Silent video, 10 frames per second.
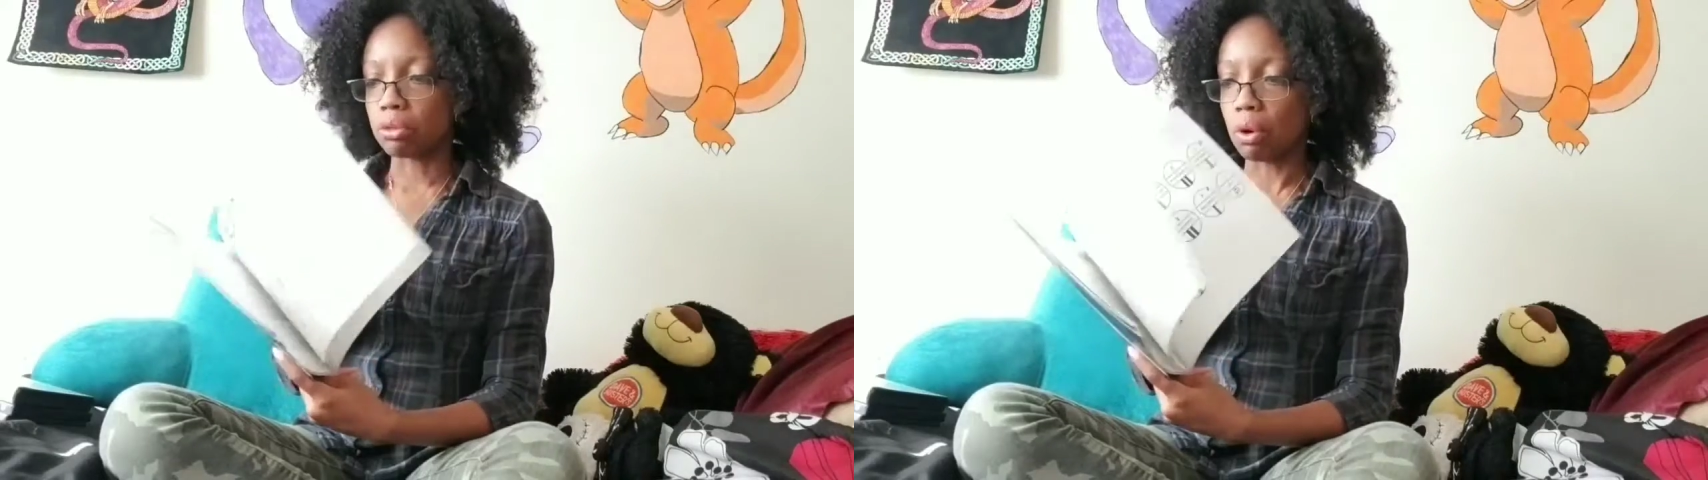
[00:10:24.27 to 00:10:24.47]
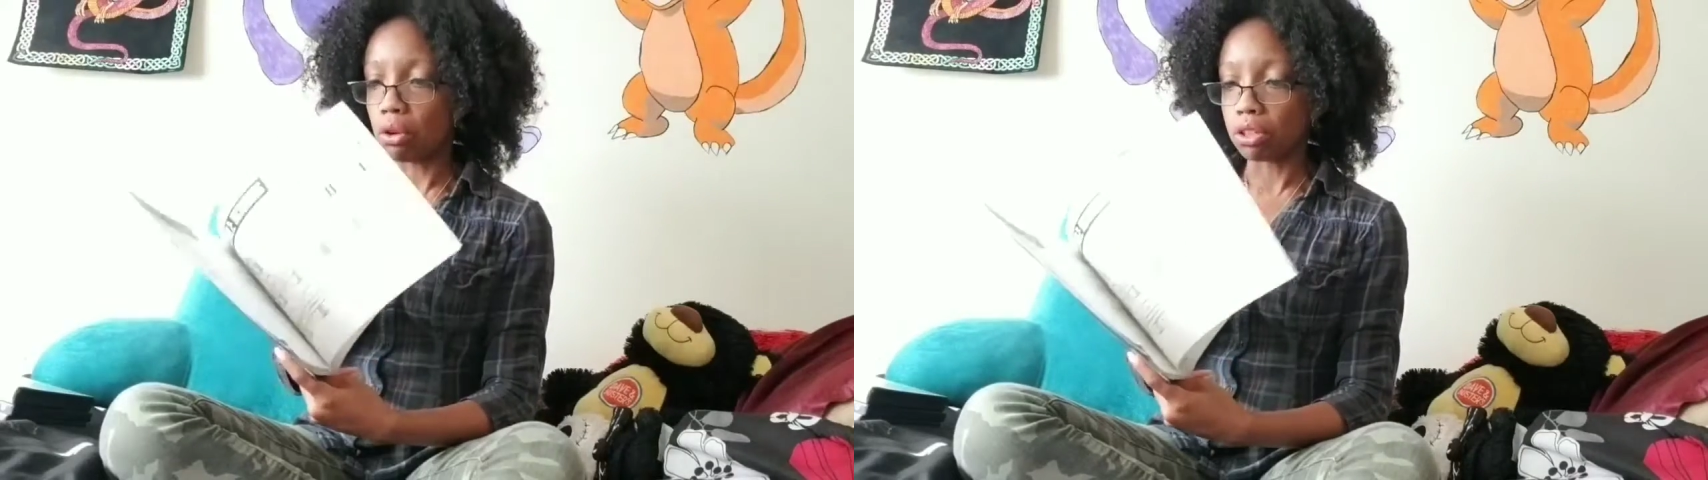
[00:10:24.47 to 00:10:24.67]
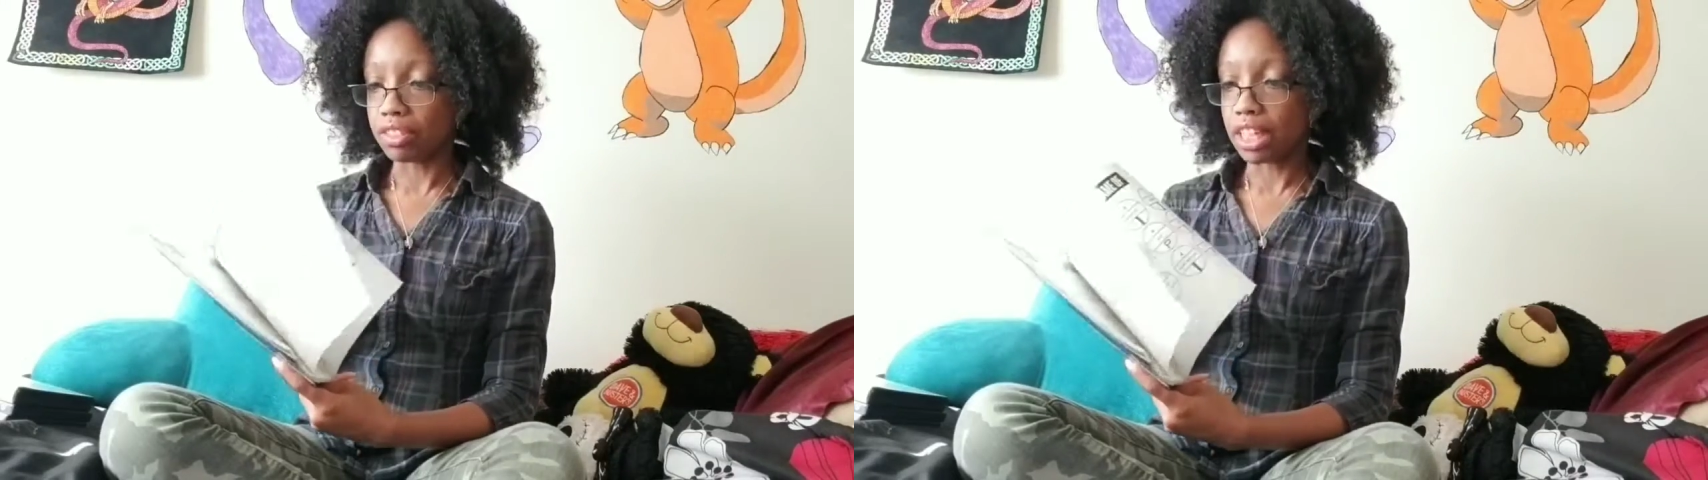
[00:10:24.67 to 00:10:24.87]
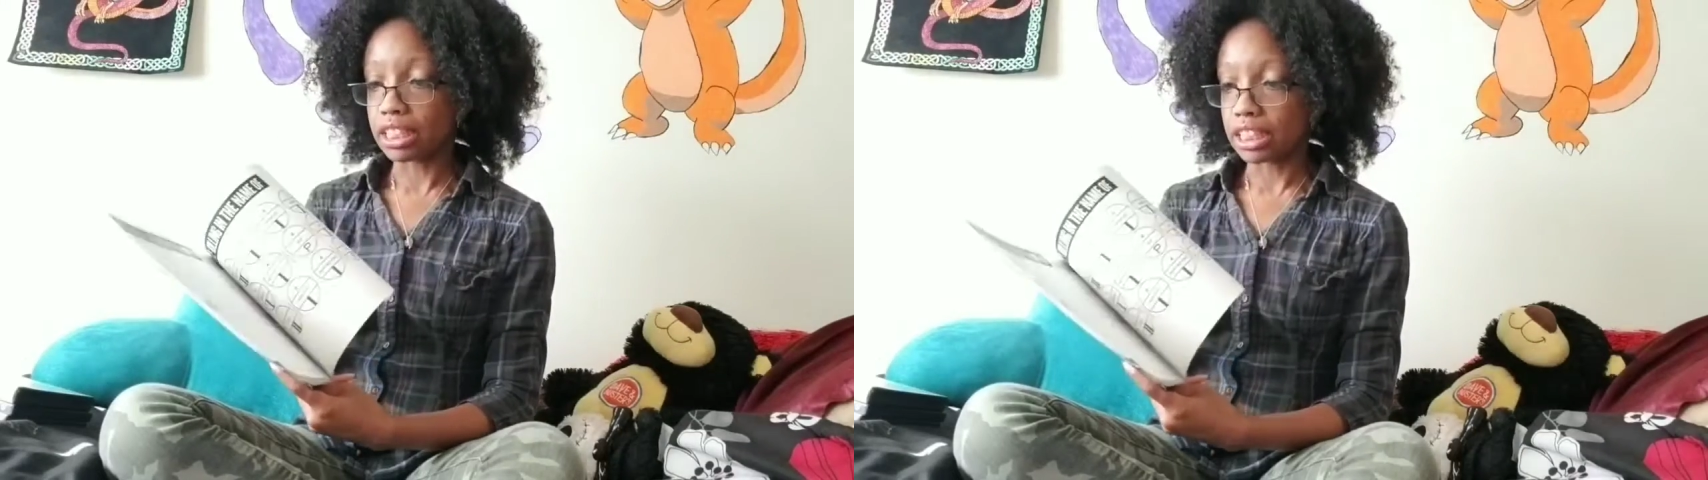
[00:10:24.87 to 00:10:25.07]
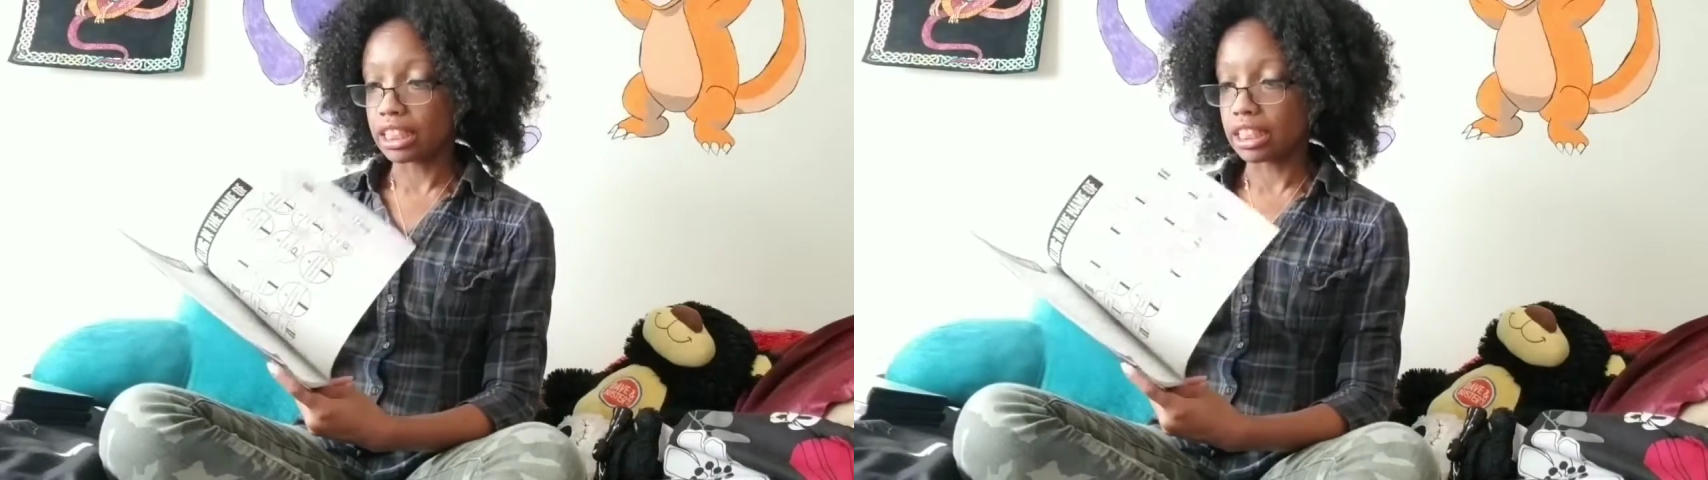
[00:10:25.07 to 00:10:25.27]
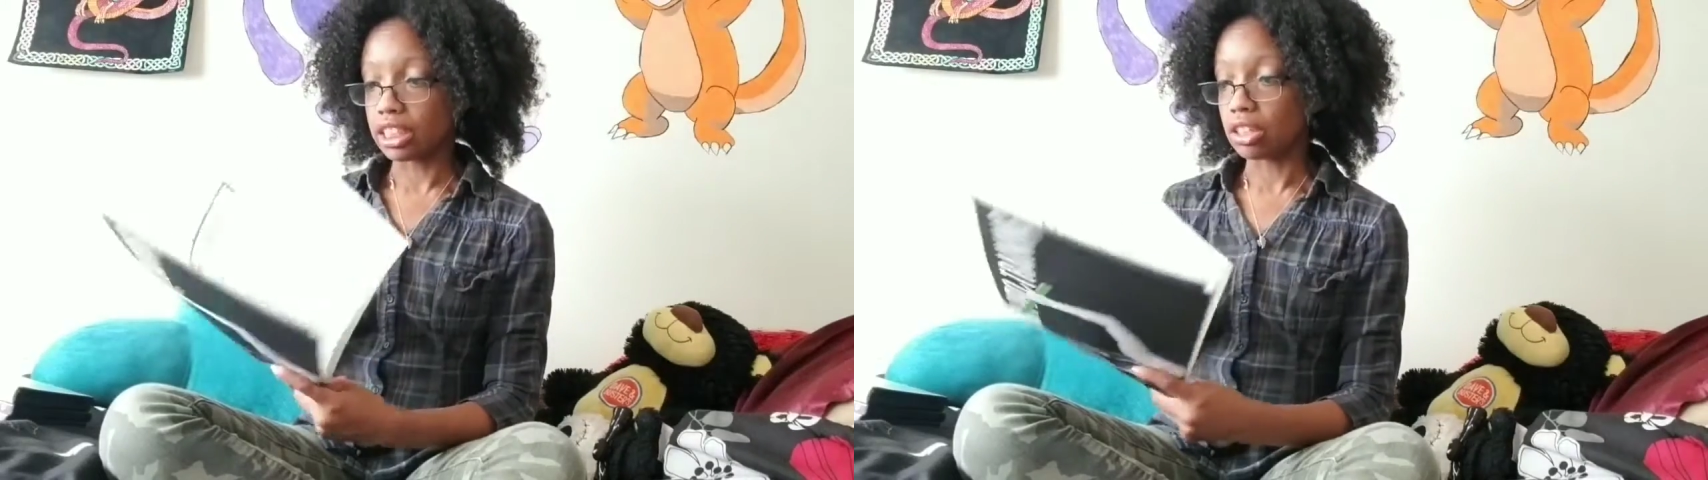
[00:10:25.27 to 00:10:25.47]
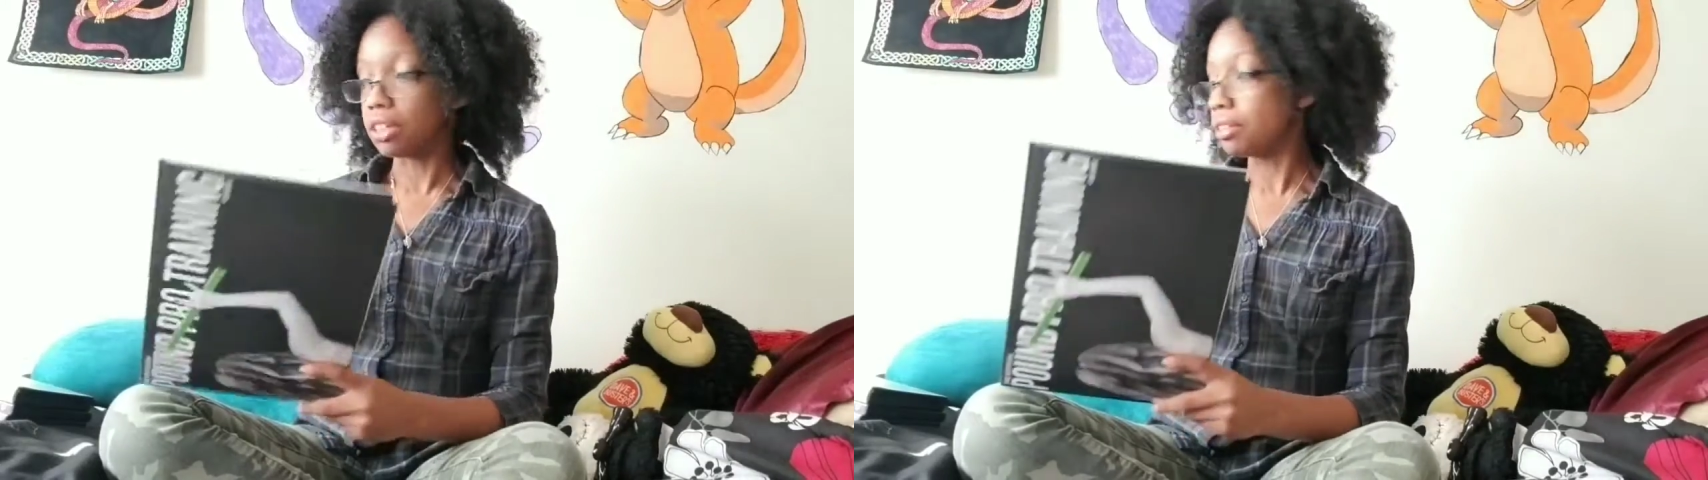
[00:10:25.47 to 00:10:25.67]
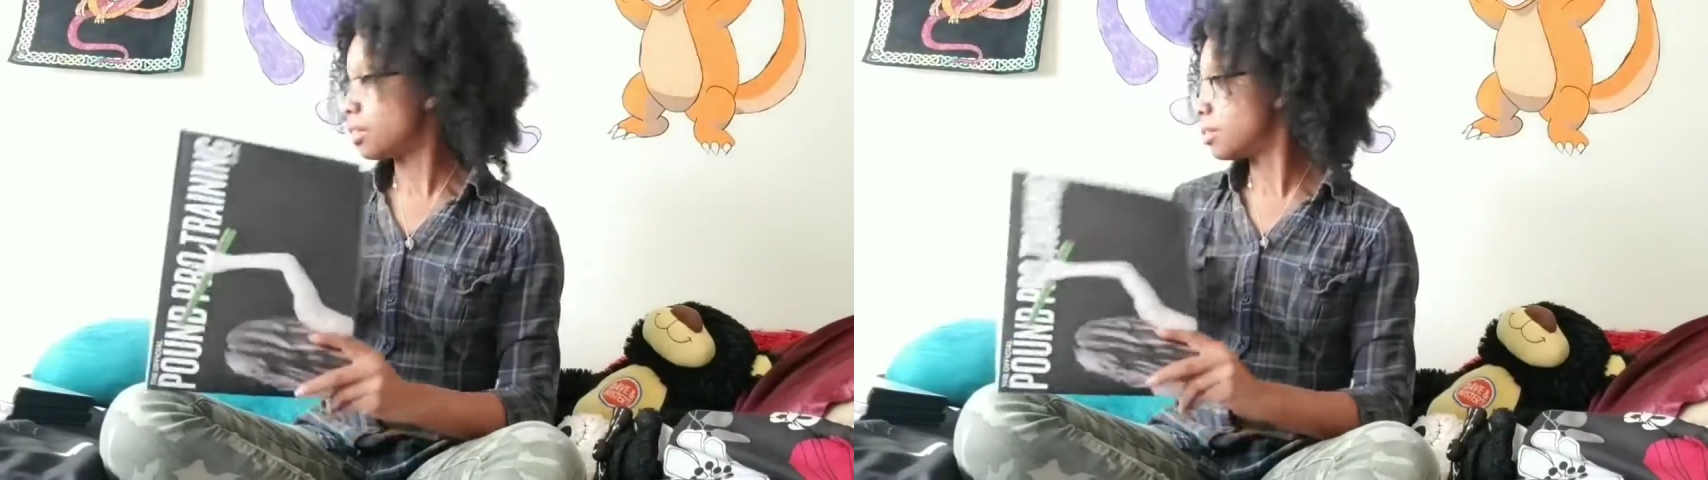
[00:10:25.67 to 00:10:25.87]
So all of that is in here.